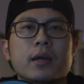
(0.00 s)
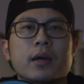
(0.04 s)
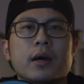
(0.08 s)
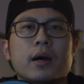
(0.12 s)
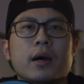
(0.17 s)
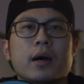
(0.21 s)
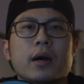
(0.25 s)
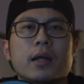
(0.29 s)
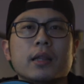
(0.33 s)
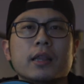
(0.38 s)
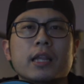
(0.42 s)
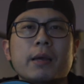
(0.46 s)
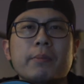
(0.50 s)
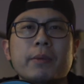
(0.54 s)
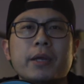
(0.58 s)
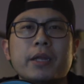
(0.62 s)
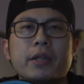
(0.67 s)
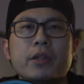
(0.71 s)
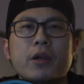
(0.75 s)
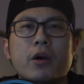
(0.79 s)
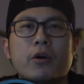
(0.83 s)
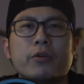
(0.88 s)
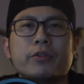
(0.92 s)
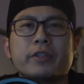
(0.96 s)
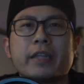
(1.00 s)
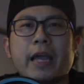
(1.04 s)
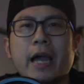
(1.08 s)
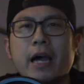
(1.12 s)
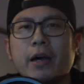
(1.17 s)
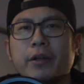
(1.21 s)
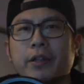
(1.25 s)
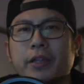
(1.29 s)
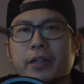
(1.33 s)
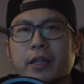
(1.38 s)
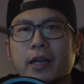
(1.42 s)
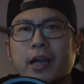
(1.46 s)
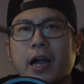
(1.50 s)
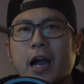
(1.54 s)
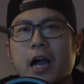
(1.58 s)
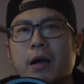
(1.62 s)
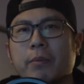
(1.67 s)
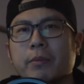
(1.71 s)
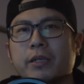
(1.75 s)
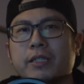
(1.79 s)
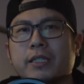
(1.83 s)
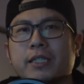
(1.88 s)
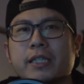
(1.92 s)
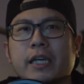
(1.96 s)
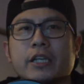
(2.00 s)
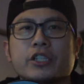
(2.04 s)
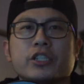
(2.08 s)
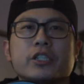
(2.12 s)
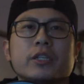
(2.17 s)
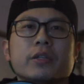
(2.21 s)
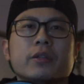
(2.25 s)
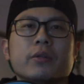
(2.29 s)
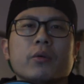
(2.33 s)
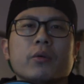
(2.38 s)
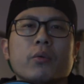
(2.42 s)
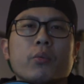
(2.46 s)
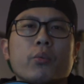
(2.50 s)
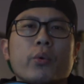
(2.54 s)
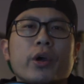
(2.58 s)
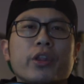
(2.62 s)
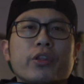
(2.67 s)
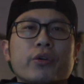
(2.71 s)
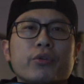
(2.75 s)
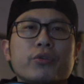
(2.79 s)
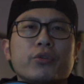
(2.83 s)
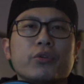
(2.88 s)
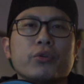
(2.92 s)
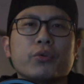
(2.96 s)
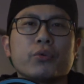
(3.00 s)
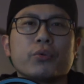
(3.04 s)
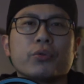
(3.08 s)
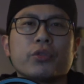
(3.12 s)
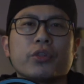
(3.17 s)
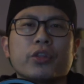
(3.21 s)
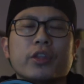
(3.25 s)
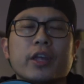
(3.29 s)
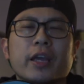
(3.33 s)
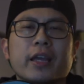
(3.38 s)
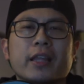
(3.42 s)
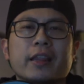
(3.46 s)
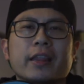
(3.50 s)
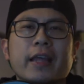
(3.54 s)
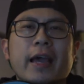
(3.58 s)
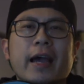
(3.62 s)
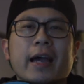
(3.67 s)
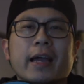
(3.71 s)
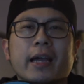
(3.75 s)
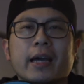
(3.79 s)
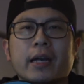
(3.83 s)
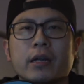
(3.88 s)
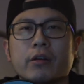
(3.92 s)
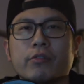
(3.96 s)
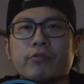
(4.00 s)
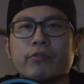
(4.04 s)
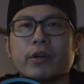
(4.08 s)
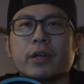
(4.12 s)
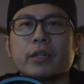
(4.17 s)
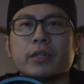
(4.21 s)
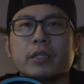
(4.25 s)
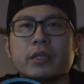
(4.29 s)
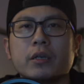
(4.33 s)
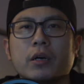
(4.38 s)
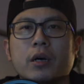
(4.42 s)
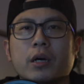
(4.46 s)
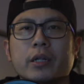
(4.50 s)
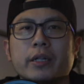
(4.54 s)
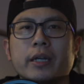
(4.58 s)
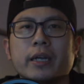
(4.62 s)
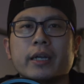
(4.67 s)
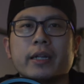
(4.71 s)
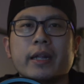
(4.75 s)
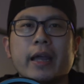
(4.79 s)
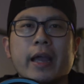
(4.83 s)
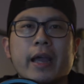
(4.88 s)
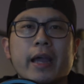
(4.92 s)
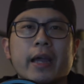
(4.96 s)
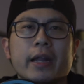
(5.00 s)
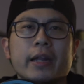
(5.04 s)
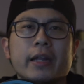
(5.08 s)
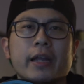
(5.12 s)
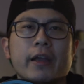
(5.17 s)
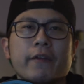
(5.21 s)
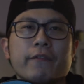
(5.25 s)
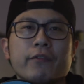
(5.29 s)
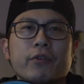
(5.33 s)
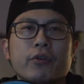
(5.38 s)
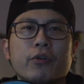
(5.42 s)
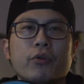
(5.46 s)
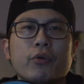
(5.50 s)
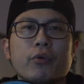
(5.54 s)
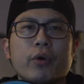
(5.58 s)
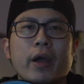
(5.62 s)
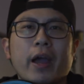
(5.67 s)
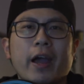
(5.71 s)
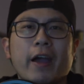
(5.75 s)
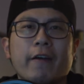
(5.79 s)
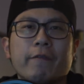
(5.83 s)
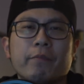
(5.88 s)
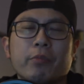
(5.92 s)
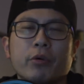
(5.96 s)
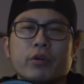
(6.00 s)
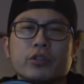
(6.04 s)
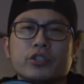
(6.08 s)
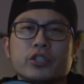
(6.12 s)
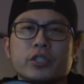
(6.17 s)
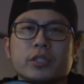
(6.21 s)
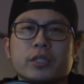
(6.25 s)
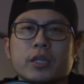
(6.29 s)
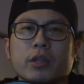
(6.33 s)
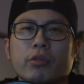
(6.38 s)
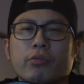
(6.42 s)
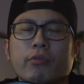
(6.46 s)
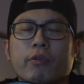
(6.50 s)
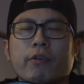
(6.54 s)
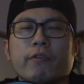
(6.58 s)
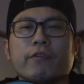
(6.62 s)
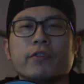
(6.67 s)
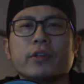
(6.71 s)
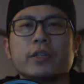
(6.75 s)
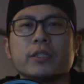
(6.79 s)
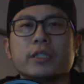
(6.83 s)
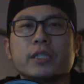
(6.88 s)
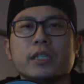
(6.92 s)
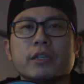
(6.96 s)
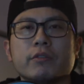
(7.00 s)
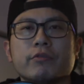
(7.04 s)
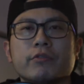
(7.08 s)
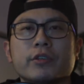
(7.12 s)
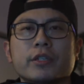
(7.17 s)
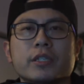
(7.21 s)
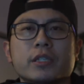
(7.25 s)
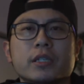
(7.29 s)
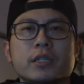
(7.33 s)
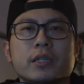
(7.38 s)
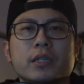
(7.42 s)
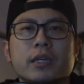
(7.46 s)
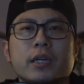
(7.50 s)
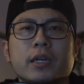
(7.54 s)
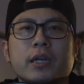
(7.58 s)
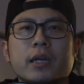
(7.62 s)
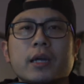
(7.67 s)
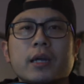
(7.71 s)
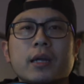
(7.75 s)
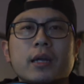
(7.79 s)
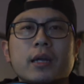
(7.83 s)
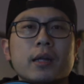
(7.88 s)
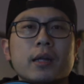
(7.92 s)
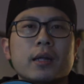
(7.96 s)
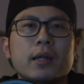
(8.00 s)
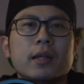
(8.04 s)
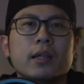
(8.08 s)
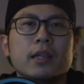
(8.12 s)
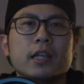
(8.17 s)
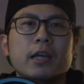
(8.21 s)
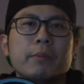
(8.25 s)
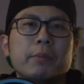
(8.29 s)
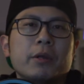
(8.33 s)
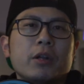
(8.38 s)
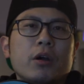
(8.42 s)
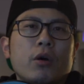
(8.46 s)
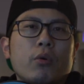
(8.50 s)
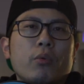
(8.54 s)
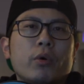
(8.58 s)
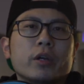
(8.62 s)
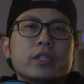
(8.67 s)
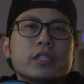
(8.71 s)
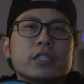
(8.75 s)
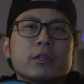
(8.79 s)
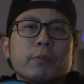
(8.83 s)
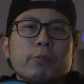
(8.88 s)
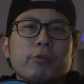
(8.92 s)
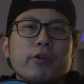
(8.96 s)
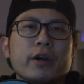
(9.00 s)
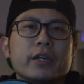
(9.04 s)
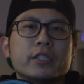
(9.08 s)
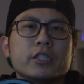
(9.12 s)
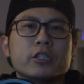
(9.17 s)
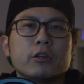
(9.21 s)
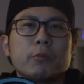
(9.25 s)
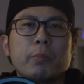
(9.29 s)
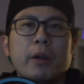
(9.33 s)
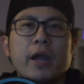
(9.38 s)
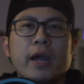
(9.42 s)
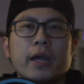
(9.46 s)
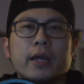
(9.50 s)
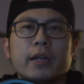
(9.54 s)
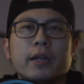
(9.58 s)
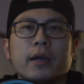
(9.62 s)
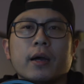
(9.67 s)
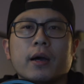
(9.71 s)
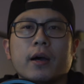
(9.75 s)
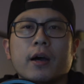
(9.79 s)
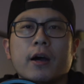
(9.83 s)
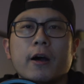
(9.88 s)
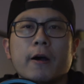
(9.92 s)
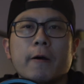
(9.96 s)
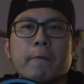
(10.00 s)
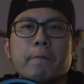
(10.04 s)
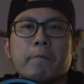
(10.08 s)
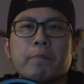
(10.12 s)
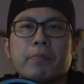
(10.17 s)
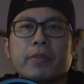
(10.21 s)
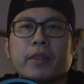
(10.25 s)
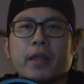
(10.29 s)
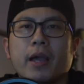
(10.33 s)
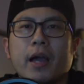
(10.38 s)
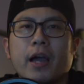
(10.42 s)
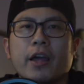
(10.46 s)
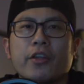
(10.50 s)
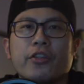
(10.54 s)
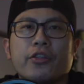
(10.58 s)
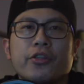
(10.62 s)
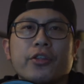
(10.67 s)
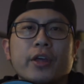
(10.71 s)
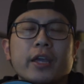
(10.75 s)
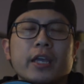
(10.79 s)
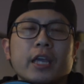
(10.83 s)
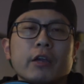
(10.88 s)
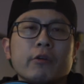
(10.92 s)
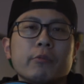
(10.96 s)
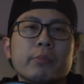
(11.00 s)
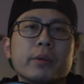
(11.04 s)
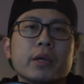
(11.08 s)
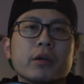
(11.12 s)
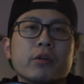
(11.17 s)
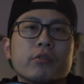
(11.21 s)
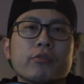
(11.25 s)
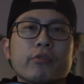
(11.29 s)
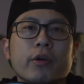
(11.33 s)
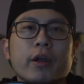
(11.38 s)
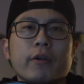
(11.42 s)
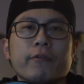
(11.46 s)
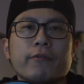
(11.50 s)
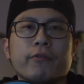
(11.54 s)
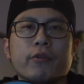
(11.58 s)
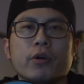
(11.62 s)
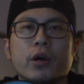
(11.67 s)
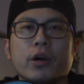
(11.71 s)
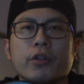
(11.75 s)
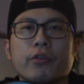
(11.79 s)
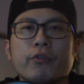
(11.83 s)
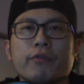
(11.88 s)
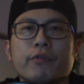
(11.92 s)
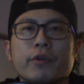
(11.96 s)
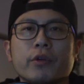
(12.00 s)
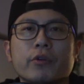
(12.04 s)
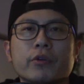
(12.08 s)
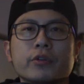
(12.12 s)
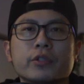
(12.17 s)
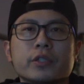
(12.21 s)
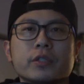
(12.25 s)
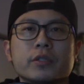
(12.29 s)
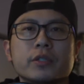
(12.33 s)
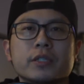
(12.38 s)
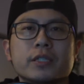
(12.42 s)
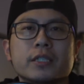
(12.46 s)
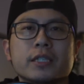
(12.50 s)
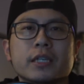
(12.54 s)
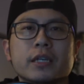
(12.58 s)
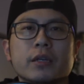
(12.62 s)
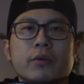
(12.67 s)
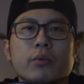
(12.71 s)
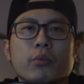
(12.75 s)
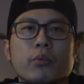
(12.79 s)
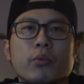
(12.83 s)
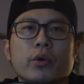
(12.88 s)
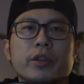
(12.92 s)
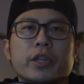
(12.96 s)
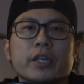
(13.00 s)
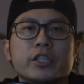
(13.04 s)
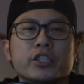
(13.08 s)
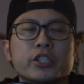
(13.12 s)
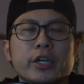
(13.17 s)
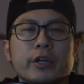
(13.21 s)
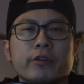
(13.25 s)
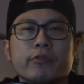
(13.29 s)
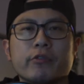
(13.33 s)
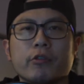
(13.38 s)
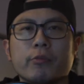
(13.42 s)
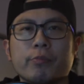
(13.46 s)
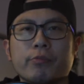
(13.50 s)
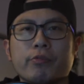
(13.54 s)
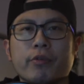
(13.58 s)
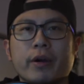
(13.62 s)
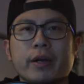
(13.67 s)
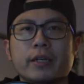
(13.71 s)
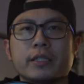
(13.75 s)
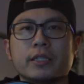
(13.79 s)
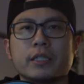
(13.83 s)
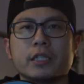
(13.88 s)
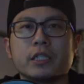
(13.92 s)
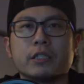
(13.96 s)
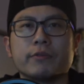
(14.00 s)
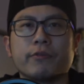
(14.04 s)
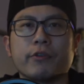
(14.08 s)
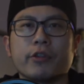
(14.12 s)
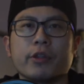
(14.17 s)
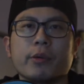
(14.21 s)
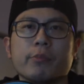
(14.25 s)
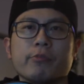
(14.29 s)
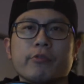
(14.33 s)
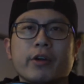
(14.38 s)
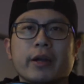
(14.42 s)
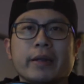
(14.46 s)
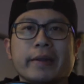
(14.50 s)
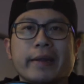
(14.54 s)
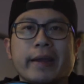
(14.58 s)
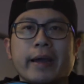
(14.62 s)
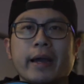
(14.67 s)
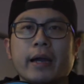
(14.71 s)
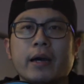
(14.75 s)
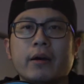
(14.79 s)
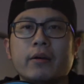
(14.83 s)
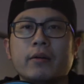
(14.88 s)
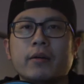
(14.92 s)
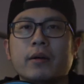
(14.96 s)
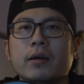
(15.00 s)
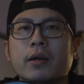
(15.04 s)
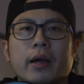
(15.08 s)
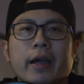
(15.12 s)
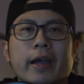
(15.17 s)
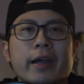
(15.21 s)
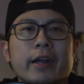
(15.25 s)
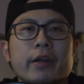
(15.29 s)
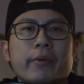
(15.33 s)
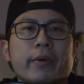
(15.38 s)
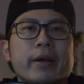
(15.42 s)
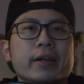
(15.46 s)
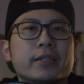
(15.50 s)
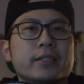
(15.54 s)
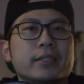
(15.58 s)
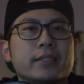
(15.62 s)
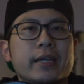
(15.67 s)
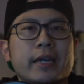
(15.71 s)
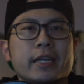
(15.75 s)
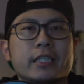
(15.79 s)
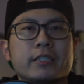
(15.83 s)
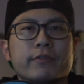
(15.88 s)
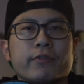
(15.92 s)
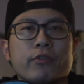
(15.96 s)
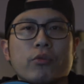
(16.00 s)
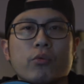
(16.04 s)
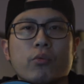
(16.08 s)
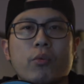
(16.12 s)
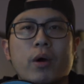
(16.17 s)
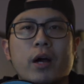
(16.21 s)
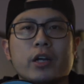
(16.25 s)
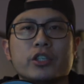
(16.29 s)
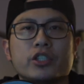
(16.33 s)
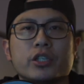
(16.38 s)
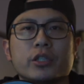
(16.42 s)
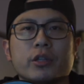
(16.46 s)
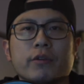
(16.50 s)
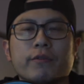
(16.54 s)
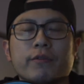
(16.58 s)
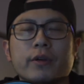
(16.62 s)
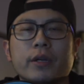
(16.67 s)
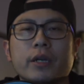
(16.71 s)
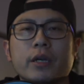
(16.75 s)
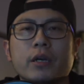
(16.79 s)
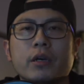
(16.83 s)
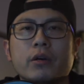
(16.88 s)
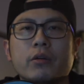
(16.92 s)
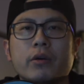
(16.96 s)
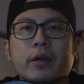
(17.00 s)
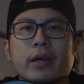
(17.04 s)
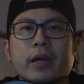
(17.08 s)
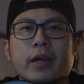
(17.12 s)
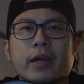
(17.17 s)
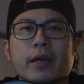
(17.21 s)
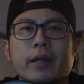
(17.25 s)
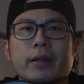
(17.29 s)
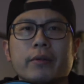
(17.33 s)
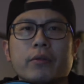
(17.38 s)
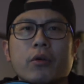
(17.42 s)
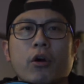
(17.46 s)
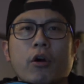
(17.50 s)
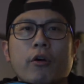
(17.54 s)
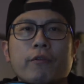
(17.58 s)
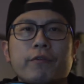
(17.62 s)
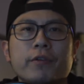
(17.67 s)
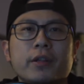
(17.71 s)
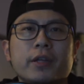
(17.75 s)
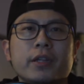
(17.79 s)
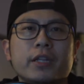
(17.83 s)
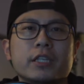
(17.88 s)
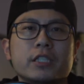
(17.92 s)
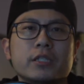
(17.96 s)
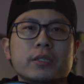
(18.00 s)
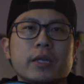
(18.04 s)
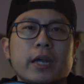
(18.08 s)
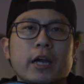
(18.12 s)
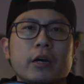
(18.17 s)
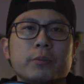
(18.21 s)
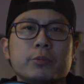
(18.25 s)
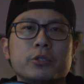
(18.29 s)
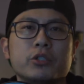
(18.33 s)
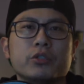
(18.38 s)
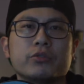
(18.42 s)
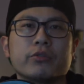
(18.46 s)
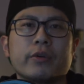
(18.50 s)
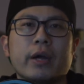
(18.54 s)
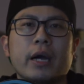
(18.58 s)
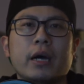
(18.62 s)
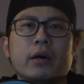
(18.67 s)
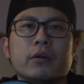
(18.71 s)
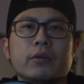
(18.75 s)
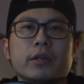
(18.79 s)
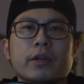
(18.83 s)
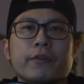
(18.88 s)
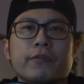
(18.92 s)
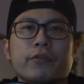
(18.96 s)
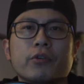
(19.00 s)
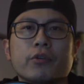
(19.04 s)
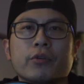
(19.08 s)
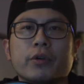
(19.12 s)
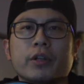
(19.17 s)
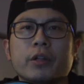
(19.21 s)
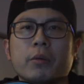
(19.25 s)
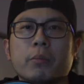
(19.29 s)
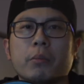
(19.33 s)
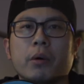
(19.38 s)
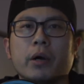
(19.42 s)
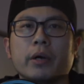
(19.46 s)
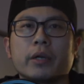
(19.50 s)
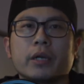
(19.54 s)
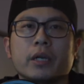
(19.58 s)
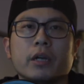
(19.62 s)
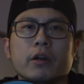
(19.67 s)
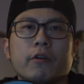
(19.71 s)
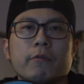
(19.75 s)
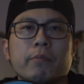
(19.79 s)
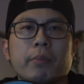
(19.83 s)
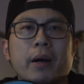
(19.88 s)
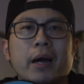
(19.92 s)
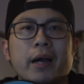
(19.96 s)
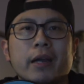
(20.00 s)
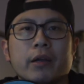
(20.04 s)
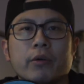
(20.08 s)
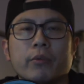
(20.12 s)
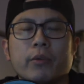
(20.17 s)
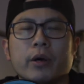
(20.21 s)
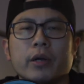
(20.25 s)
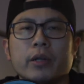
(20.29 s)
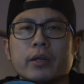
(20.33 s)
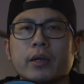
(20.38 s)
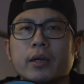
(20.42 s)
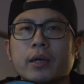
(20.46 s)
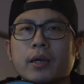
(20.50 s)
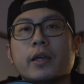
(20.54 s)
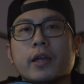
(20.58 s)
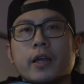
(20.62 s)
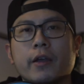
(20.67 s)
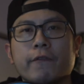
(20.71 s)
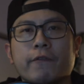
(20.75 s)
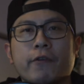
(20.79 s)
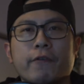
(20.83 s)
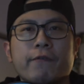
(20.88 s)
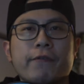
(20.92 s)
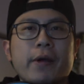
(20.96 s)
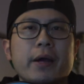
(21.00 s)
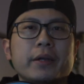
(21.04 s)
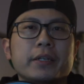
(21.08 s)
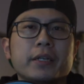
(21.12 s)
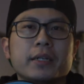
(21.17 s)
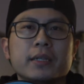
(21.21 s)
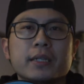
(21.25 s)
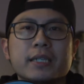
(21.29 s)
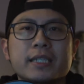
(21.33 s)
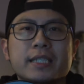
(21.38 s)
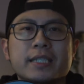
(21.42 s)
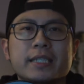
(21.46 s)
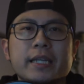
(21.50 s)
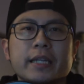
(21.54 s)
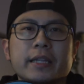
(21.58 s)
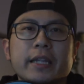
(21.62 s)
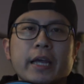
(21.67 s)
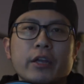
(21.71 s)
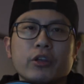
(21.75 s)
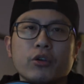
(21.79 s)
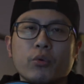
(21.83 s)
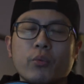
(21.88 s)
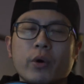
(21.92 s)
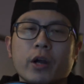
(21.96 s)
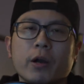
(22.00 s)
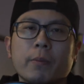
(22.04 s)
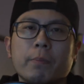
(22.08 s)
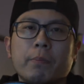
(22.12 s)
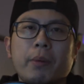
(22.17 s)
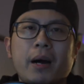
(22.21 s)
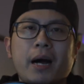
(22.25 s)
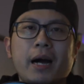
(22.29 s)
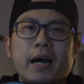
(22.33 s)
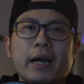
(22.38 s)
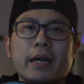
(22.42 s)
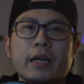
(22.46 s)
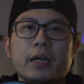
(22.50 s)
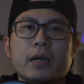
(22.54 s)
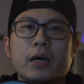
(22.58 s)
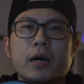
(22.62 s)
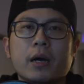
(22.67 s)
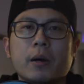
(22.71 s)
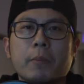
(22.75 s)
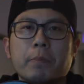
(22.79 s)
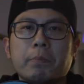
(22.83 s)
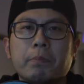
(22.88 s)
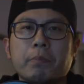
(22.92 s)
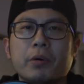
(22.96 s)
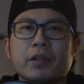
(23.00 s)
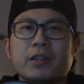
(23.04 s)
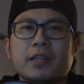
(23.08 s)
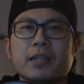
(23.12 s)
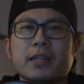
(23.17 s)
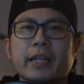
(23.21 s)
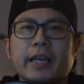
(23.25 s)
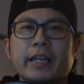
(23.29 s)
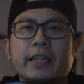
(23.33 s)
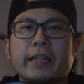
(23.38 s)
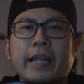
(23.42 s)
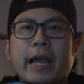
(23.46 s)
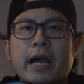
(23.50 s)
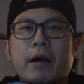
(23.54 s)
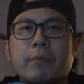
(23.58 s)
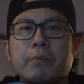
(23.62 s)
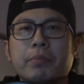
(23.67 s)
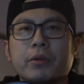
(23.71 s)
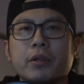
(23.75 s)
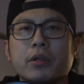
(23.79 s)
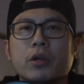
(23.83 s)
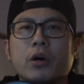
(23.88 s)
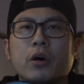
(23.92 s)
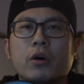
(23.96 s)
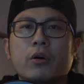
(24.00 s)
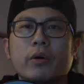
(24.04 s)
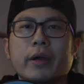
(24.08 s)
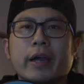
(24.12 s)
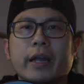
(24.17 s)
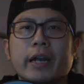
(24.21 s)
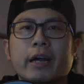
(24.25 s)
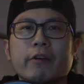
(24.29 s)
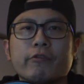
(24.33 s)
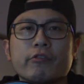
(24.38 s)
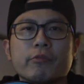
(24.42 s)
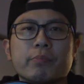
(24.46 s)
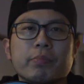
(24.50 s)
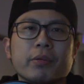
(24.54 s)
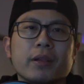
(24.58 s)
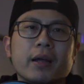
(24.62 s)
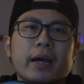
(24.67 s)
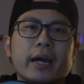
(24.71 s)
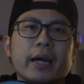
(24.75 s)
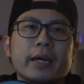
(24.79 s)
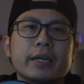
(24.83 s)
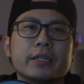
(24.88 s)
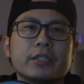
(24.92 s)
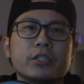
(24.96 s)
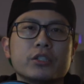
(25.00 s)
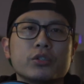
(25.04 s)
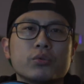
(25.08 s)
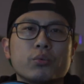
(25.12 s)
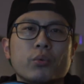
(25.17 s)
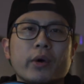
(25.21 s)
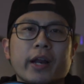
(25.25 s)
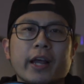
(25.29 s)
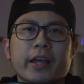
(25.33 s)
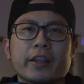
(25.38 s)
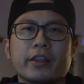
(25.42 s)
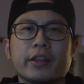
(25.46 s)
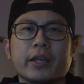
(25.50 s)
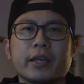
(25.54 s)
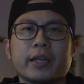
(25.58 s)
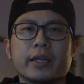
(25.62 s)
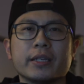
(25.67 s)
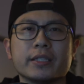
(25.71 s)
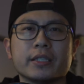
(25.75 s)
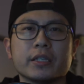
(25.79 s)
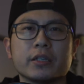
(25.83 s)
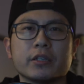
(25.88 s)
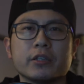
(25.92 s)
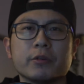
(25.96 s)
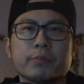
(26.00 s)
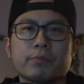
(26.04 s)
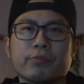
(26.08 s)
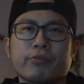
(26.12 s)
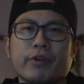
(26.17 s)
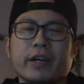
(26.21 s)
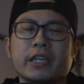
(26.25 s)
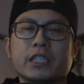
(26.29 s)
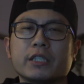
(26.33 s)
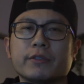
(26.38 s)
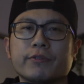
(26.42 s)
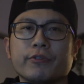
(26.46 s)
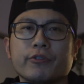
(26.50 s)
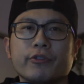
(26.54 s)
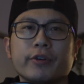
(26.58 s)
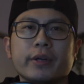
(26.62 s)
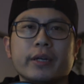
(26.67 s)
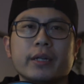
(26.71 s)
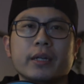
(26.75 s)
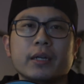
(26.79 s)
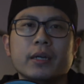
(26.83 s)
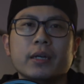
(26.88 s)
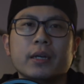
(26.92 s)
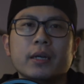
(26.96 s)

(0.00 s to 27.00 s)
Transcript: Let me know down in the comments section whether you think that I got a great deal on it, and if you have purchased a 350Z recently, let me know what's the price you paid. I think it would be great for other viewers to see what the general price is for them right now. Anyways, thanks for watching the video, and hopefully this helps you out if you're in the market of buying one. If you found a listing that you want to buy, put the link down below and I'll reply to what I think is a good price for it.